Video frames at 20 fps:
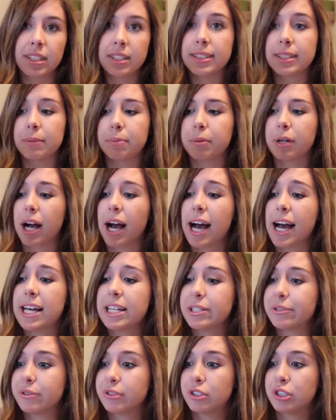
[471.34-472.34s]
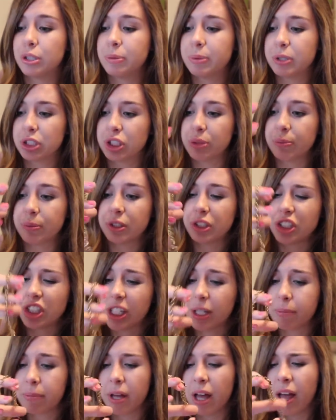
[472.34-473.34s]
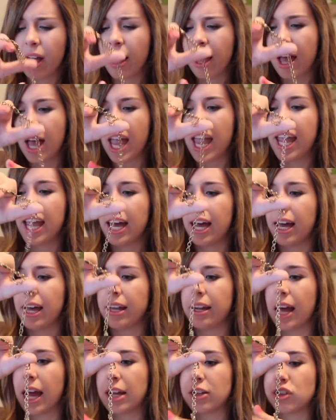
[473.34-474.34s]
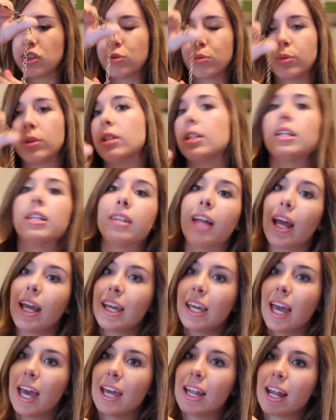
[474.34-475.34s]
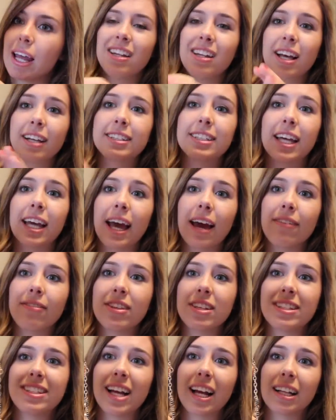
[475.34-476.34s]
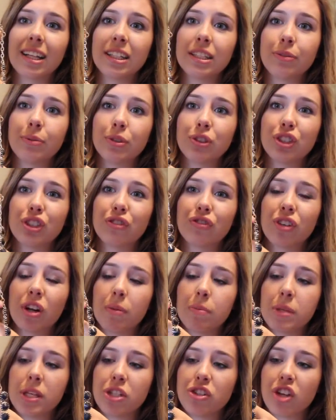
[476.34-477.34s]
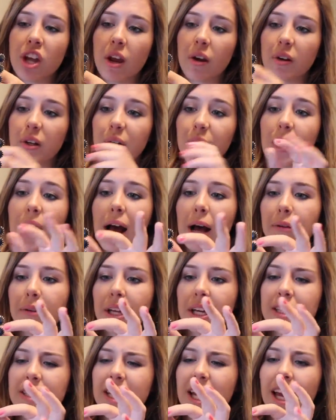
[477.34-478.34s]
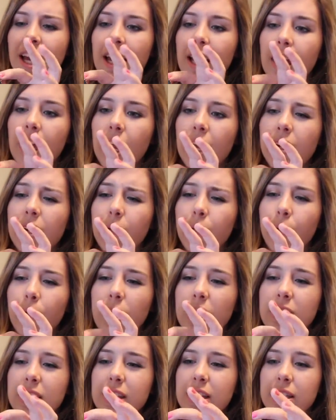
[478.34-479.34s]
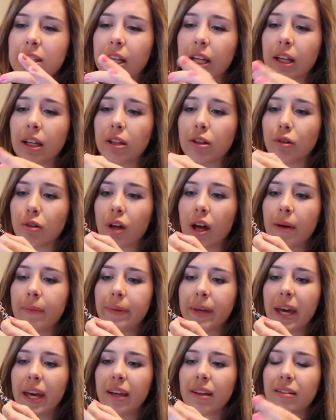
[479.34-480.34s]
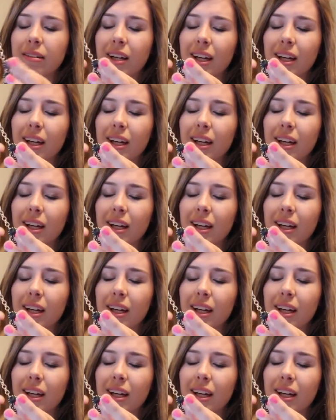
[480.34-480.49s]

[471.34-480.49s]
Surprise, is super, super cheap, and I just really like it. Next, I have this necklace, which is from the J. Crew outlet, and what is this, like a little cupcake